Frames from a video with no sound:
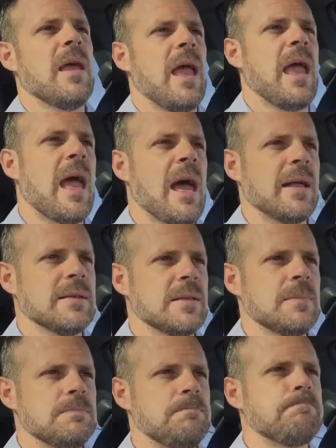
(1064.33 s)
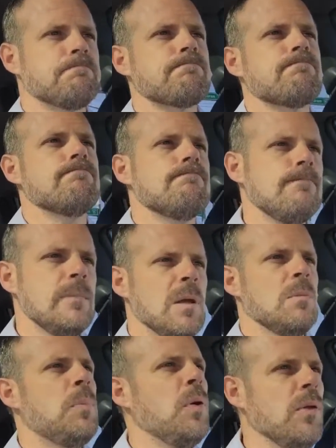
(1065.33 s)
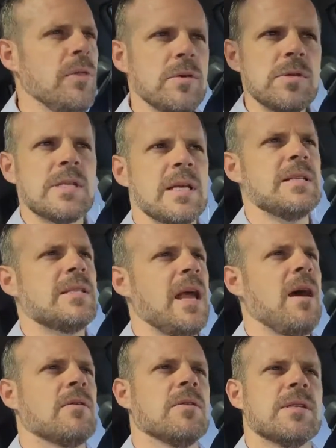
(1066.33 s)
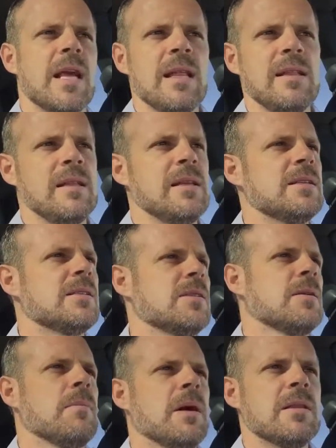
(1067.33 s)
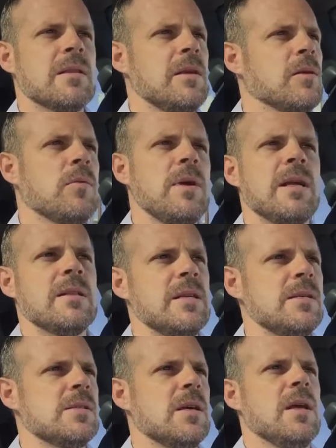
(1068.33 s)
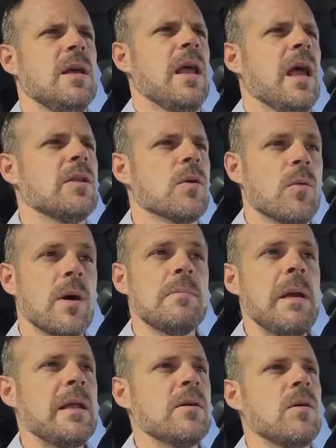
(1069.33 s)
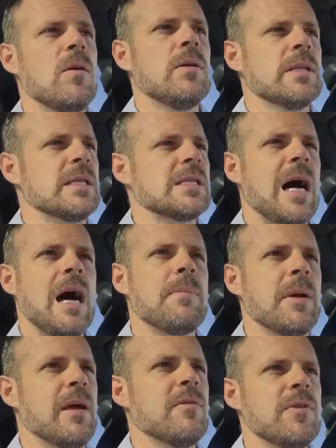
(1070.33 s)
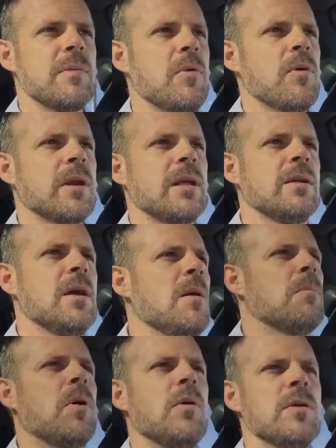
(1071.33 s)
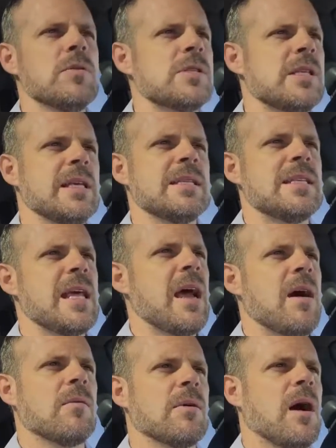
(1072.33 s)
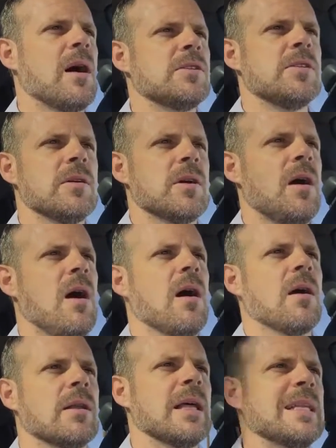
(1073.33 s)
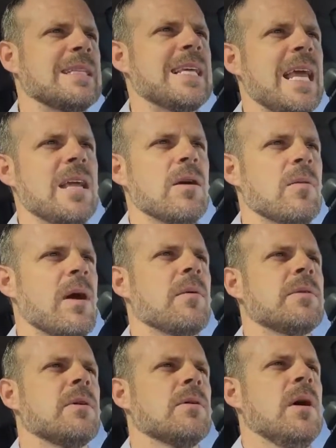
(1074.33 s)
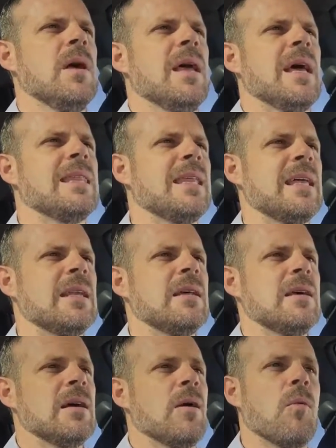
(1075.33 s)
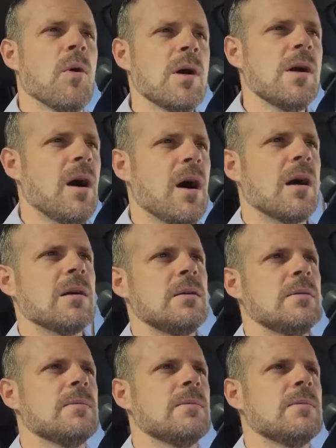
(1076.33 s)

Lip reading: and pull those things down, your daily lists, your monthly, your weeklies, and your one main goal at the top every morning. Pull those things down onto your card and take it around with you. And then work hard,